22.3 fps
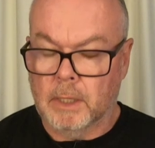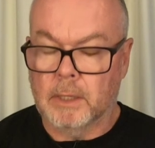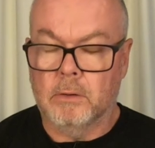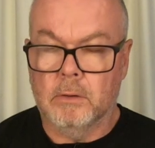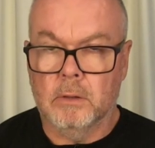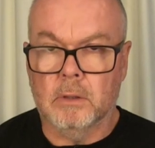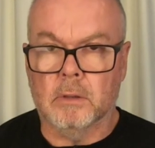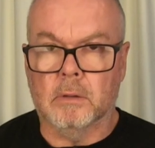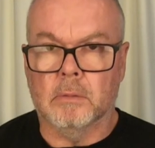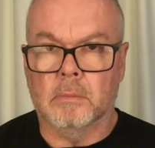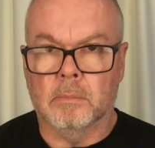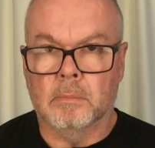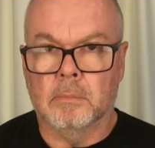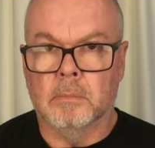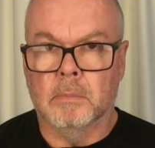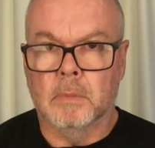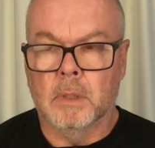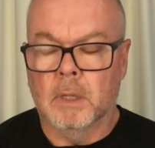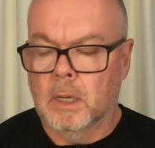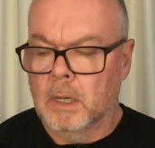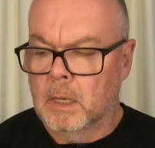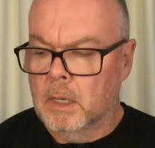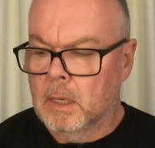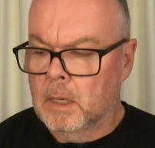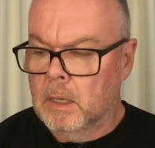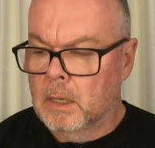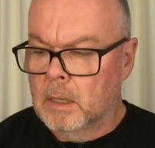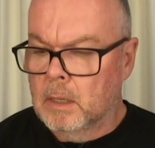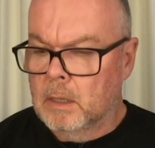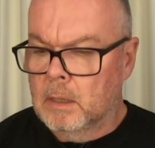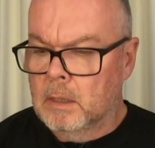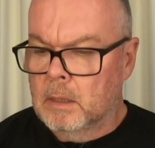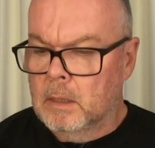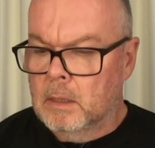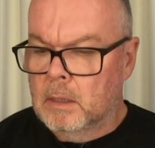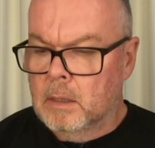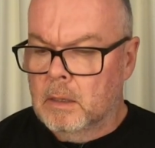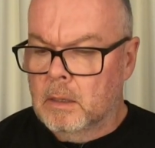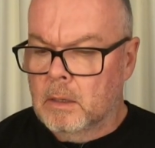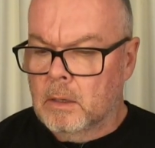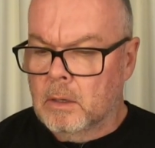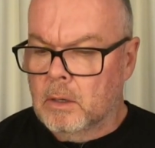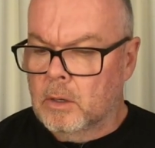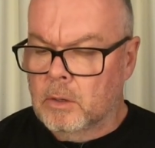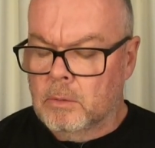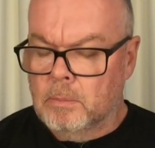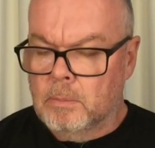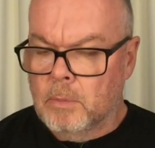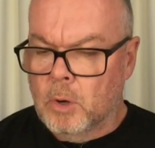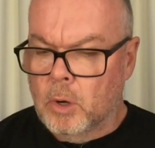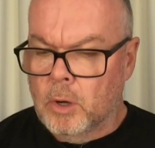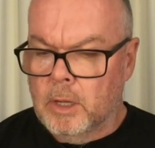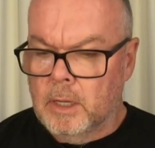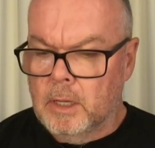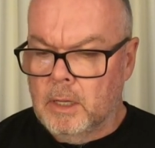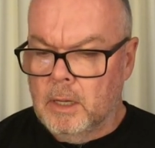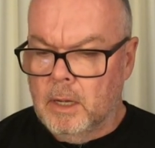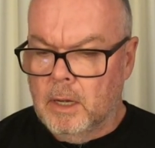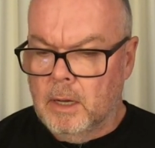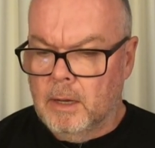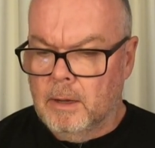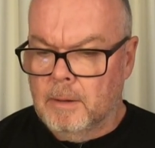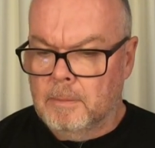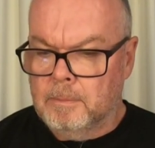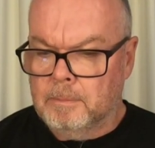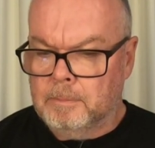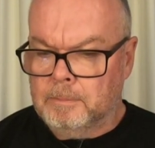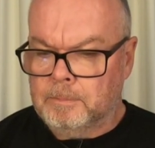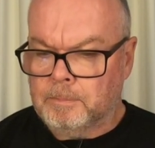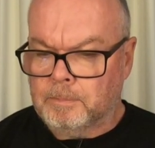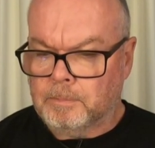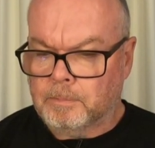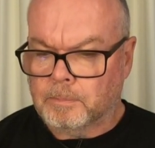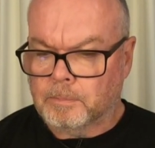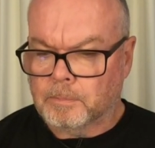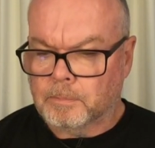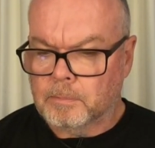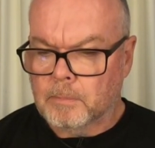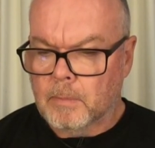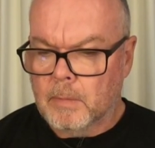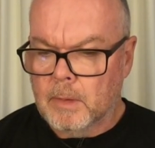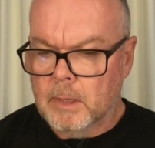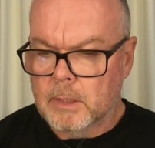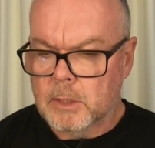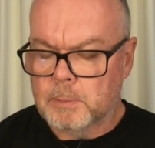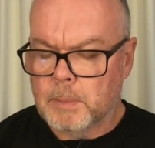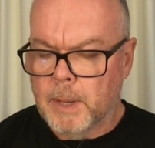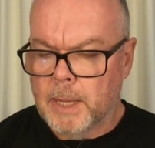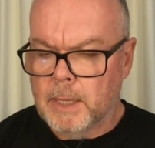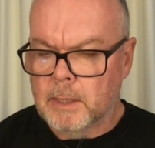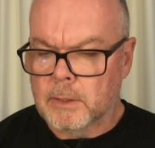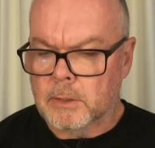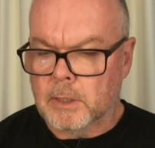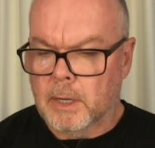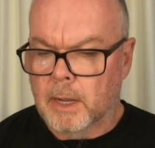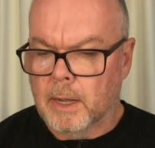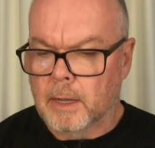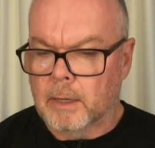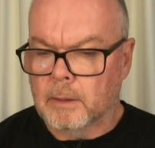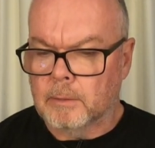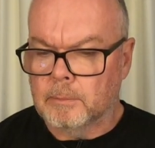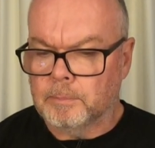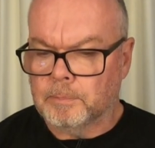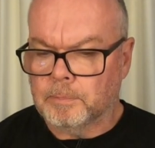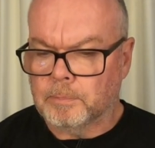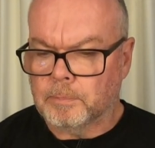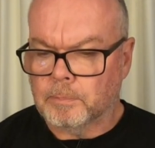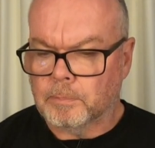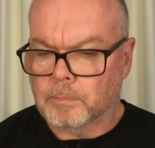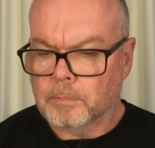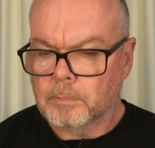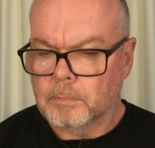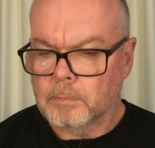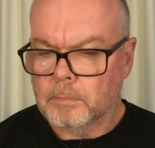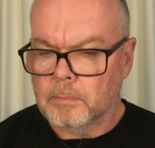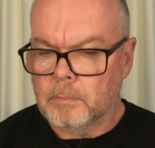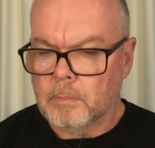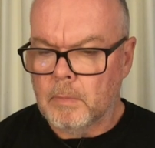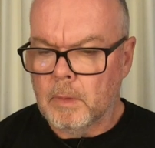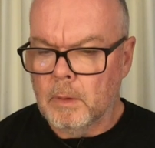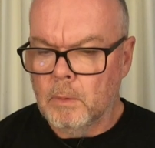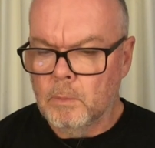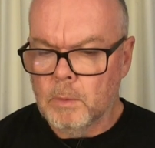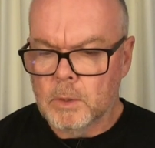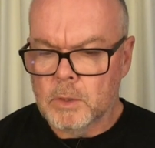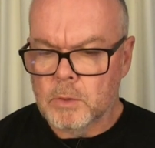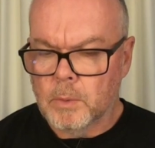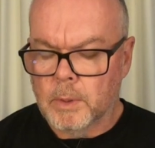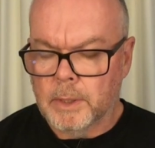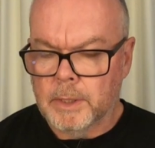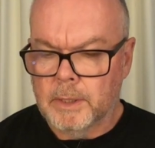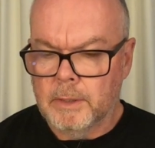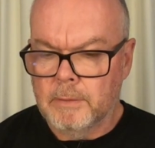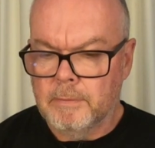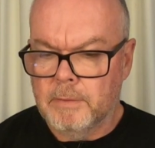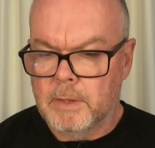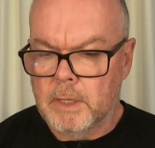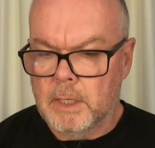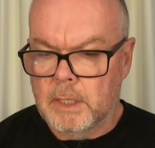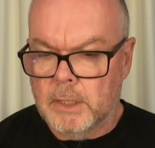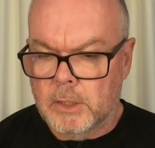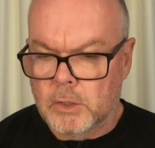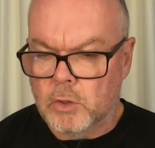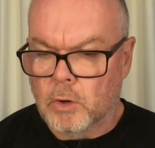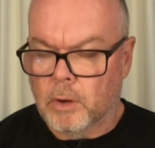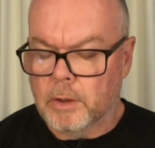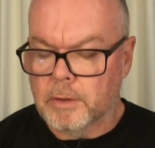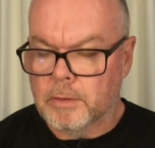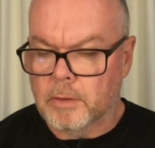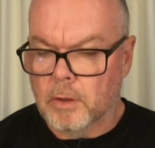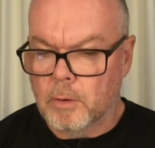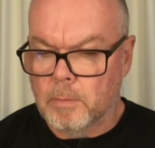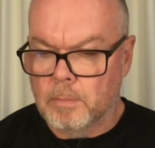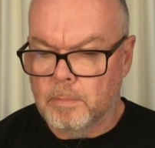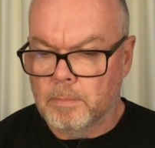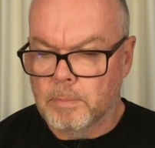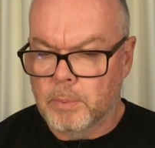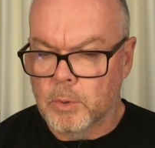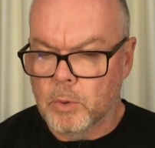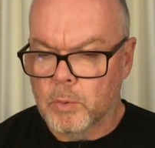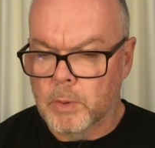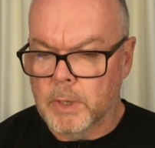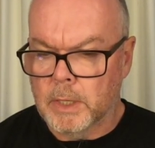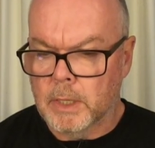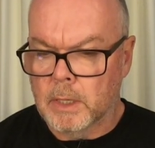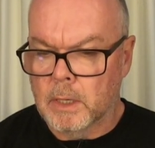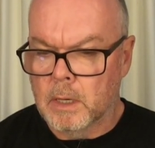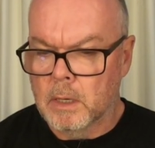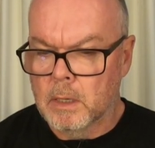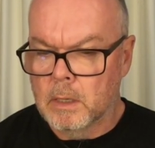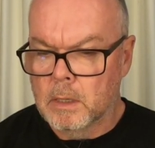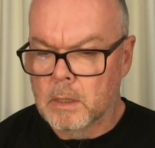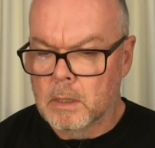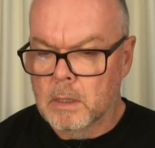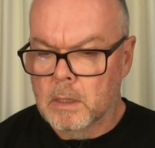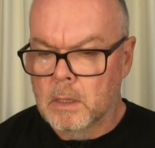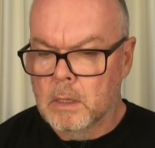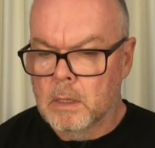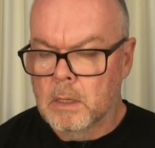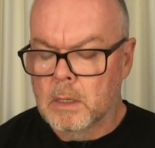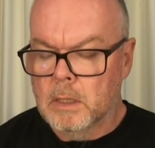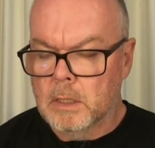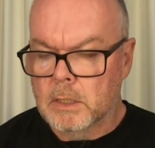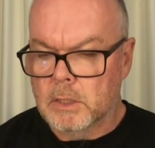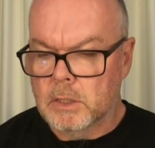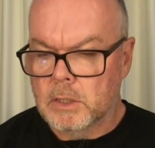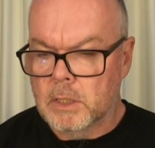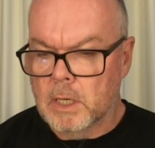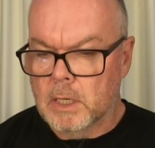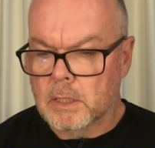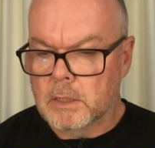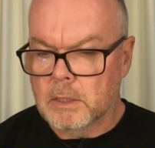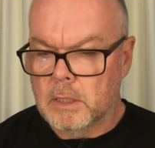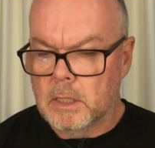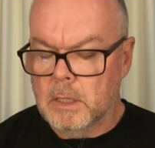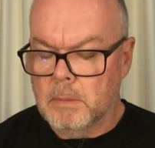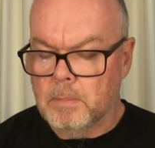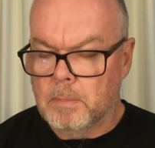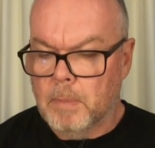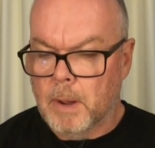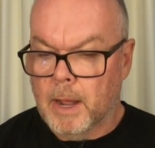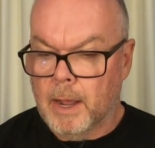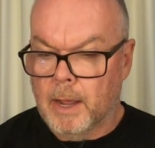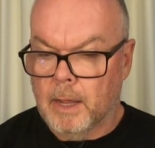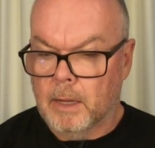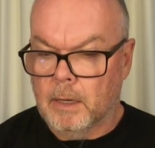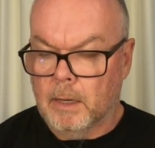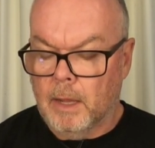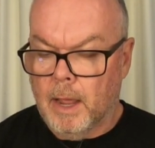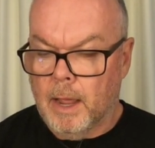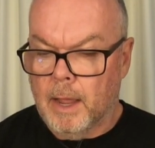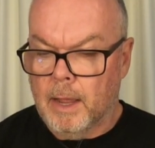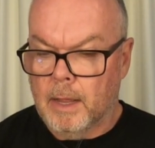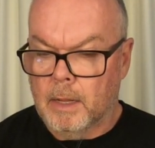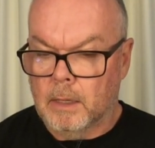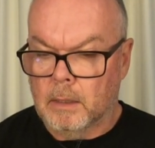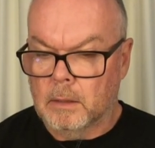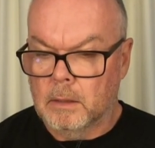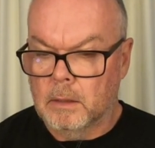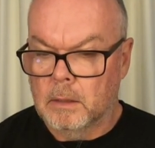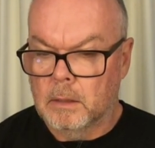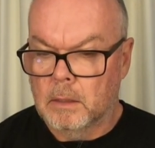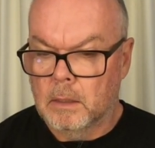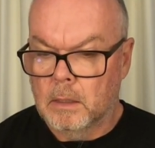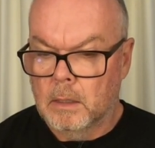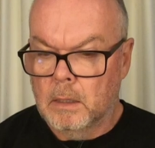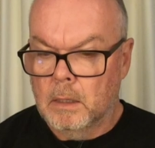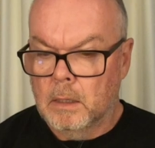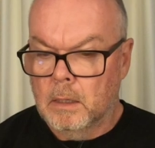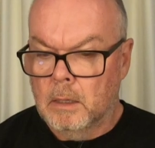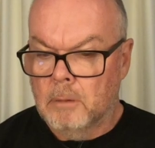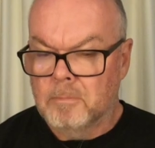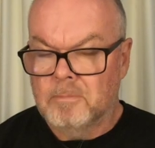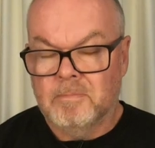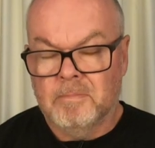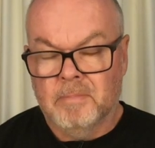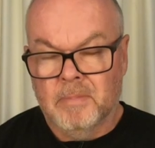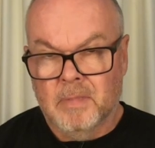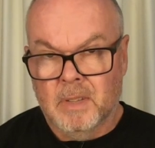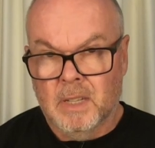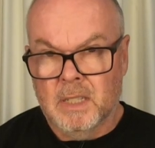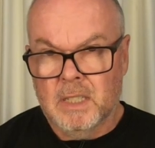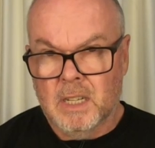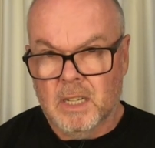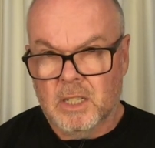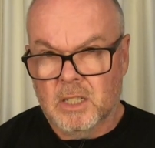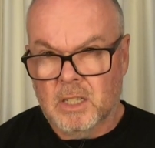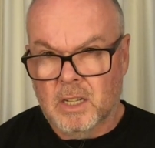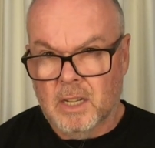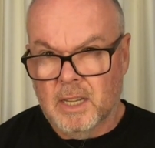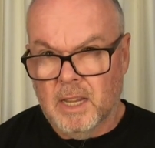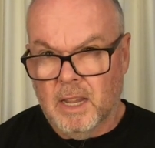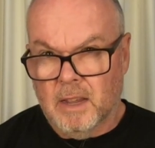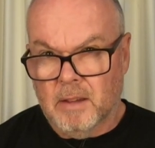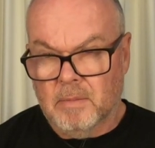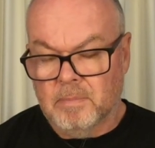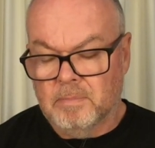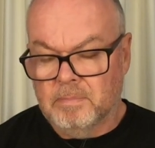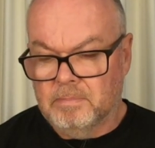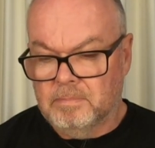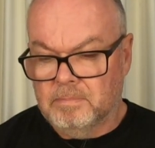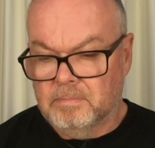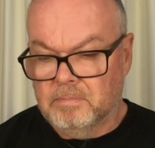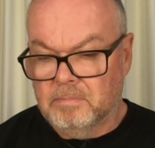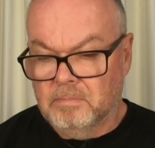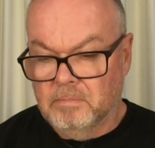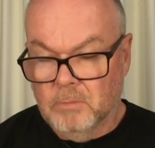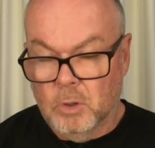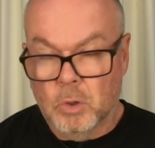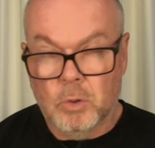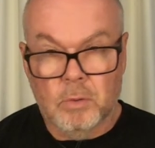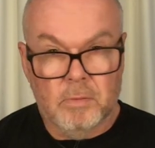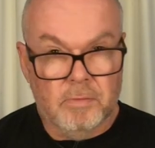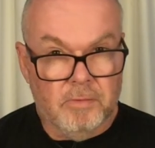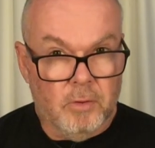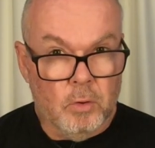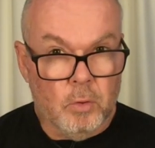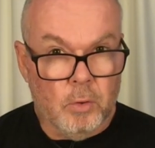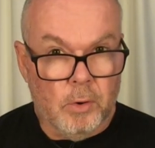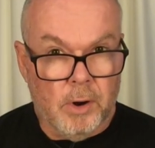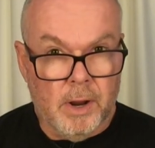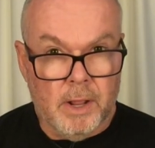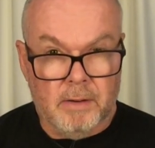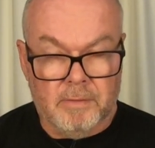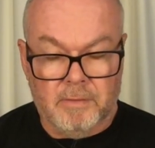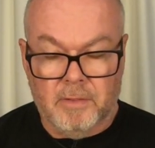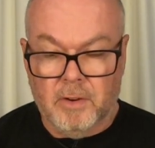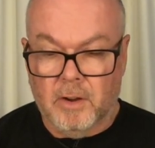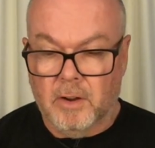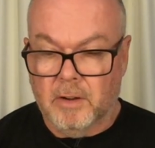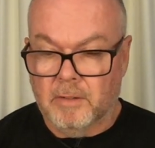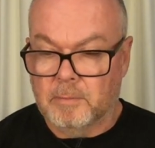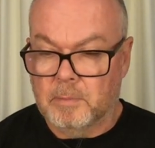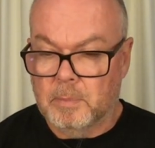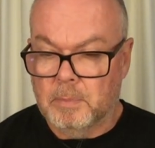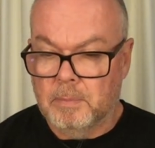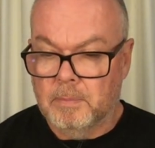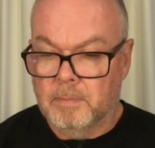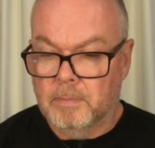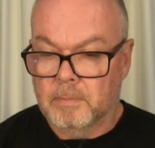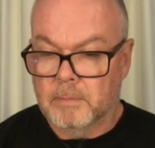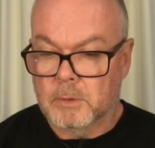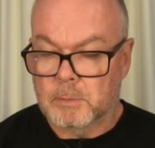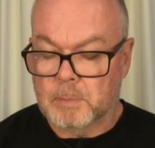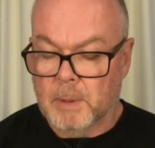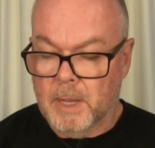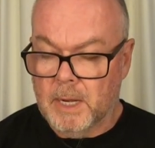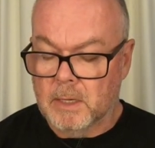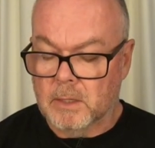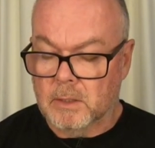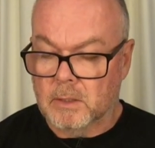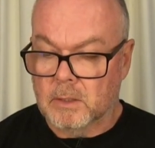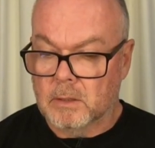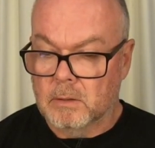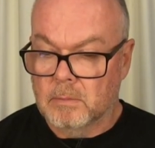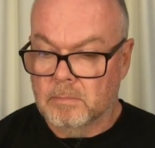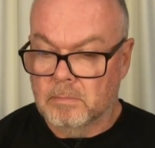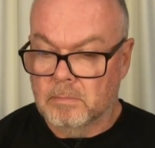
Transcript: good. On my Spanner scale, what do I give the Zytho Brewing Zesty Pale Ale? That's actually a good 4 out of 5 Spanners.